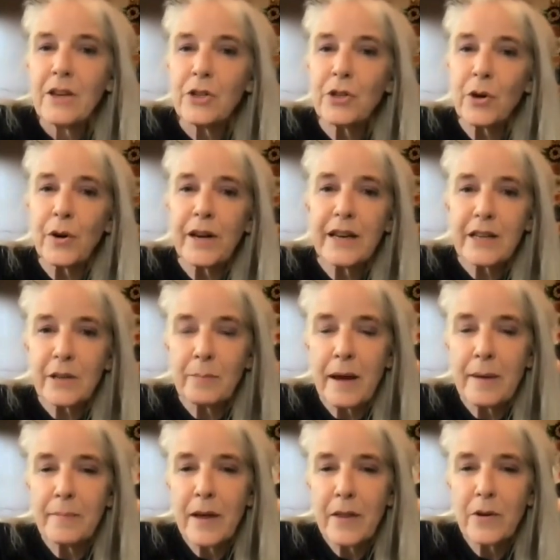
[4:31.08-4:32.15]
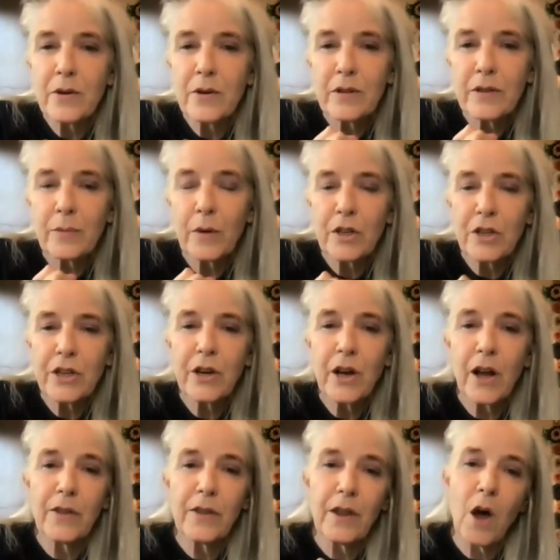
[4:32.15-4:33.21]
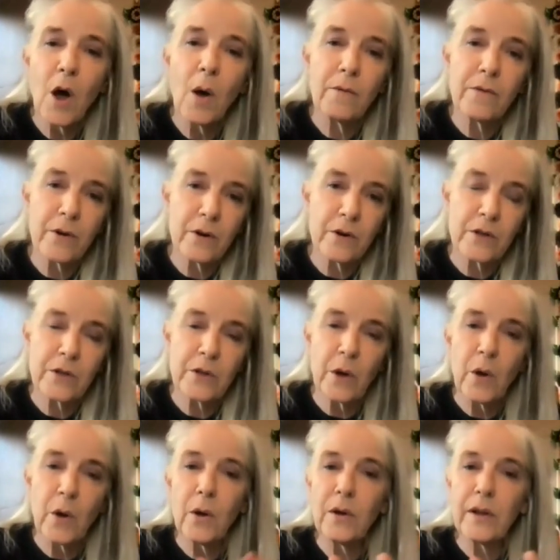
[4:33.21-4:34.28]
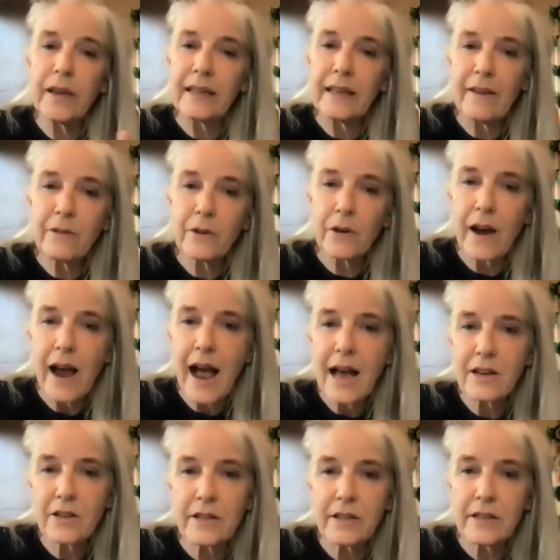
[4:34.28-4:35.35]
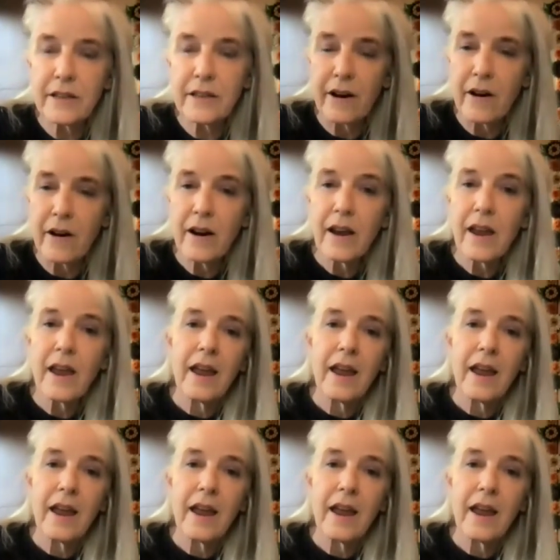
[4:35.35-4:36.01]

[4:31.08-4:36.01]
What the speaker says: journey to my mother's, what she called the home for her soul, and left her ashes there